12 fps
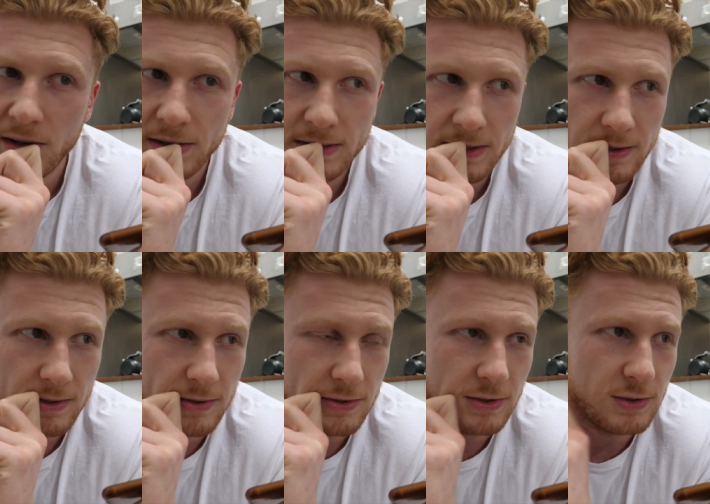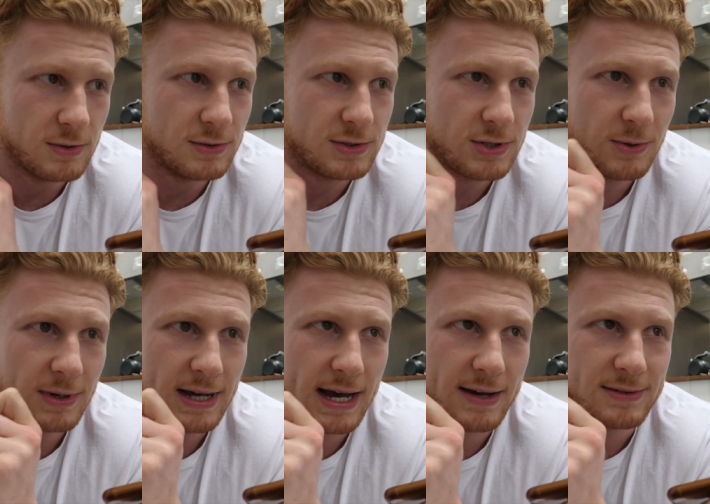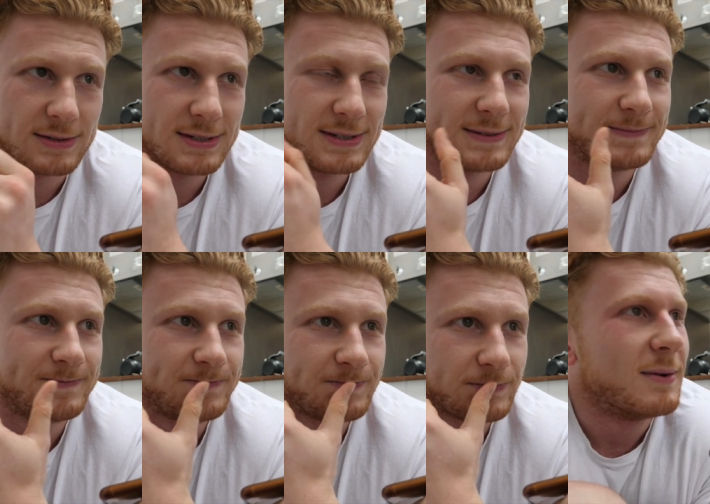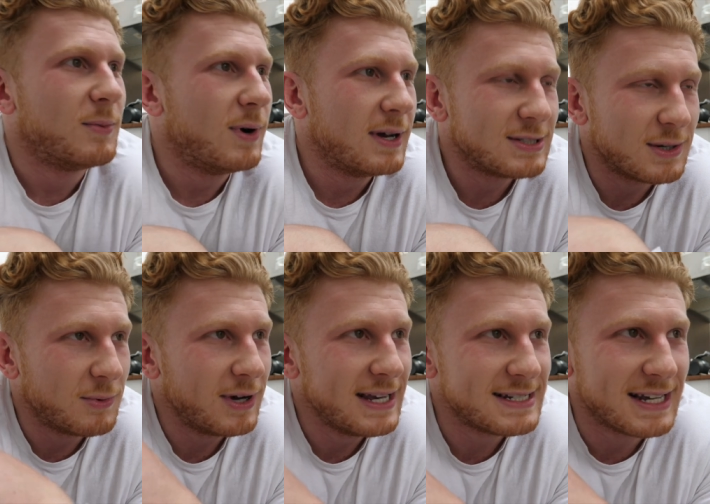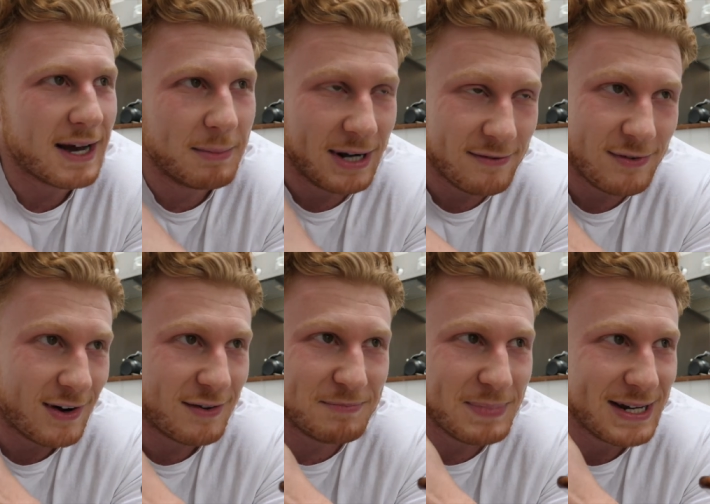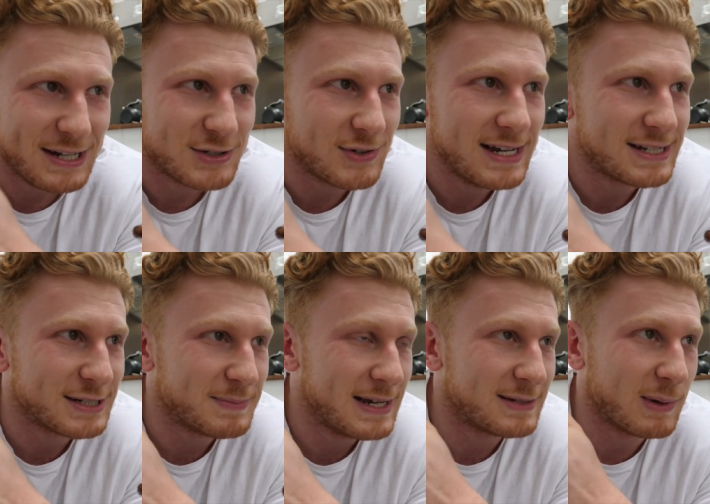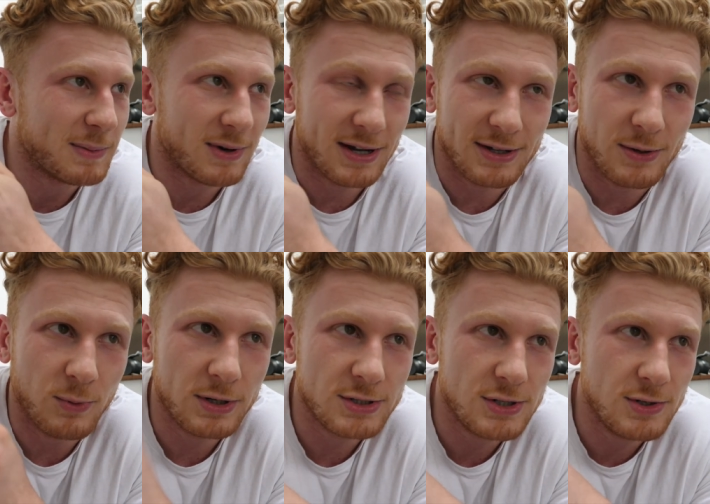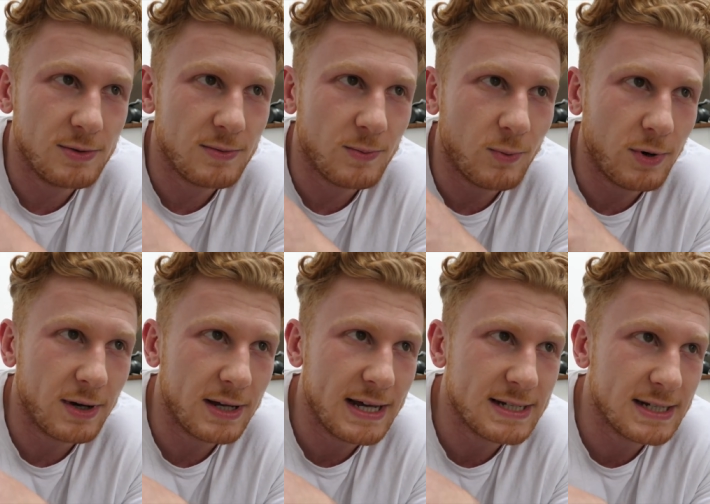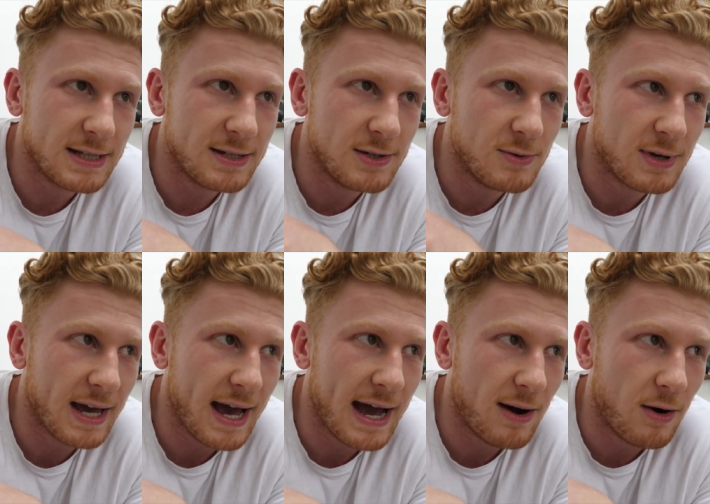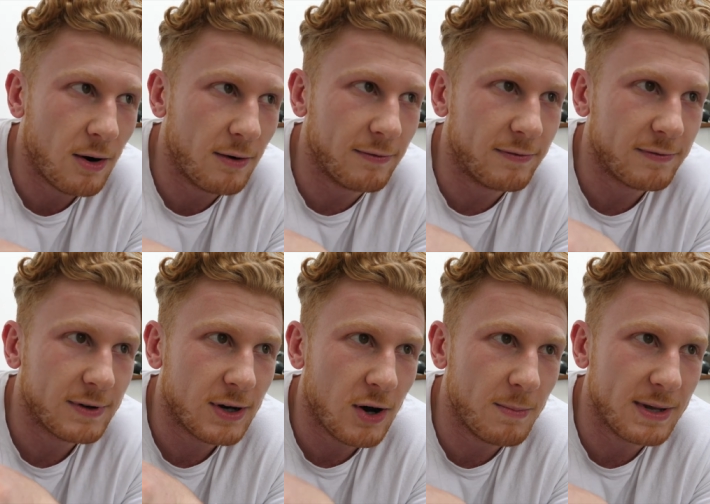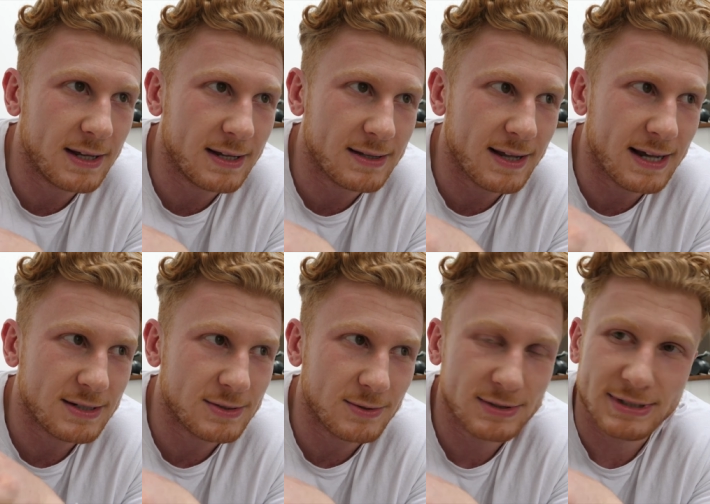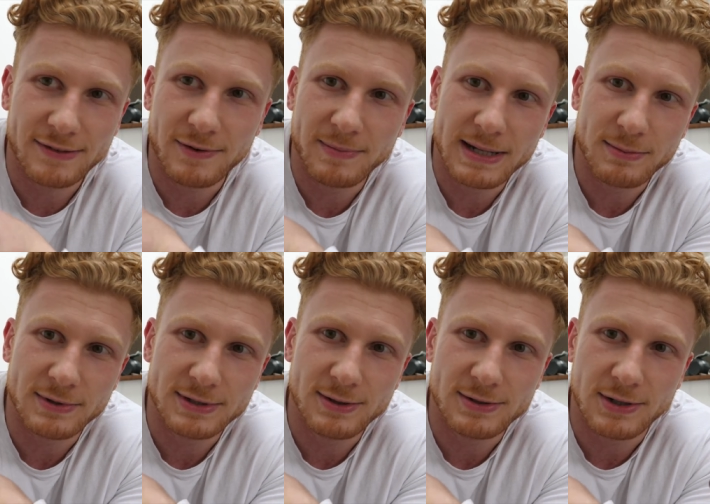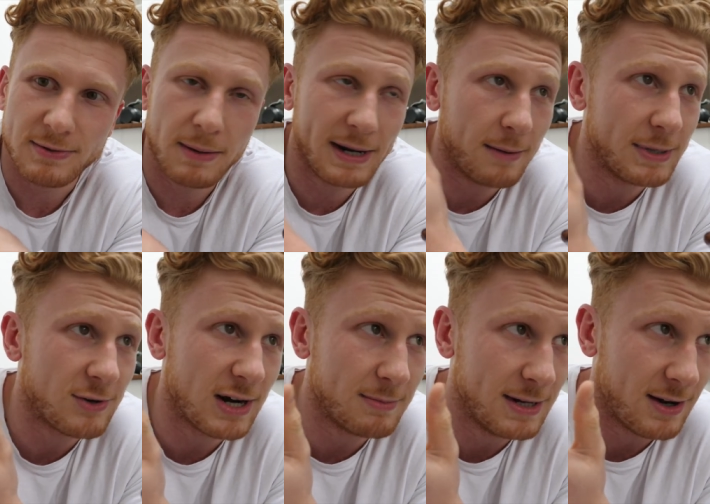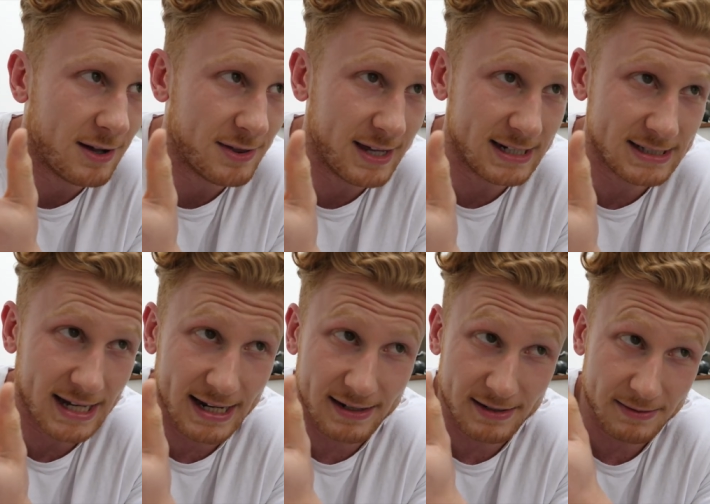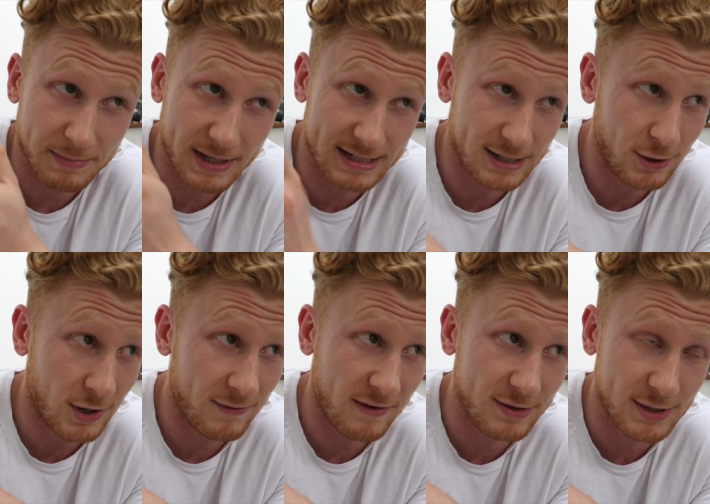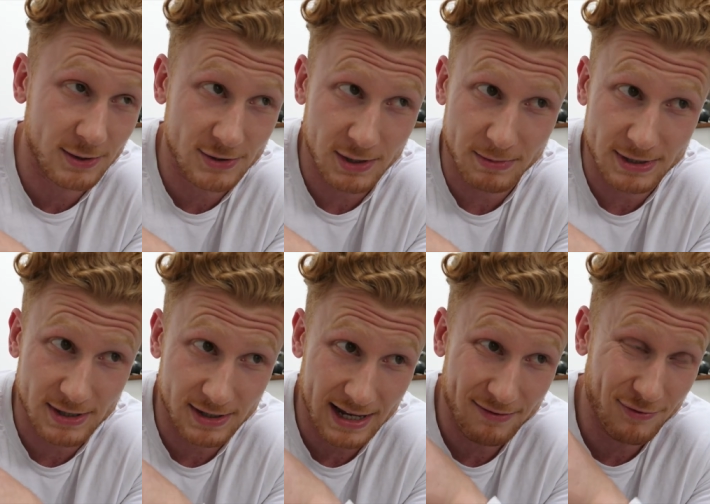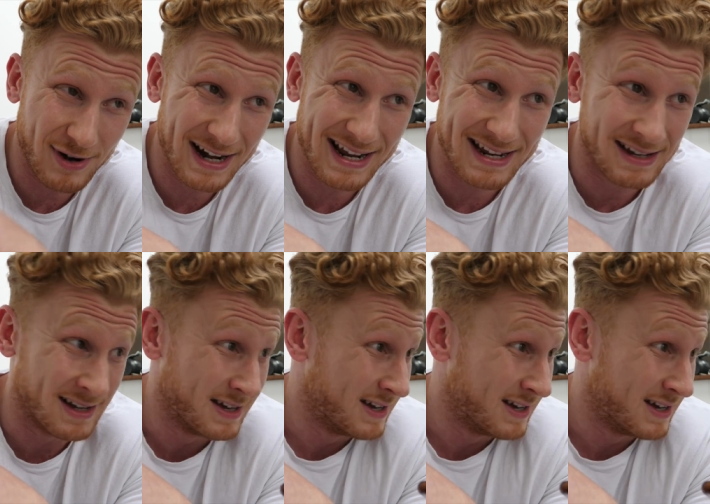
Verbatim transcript: So you you use two accounts. What so what is it? I mean, I've I've been intrigued to speak to people like you. What do you what is it that you get out of commenting that sort of stuff on people's YouTube? I mean, I'm incredibly like thick-skinned, but there's a lot of other YouTubers that get really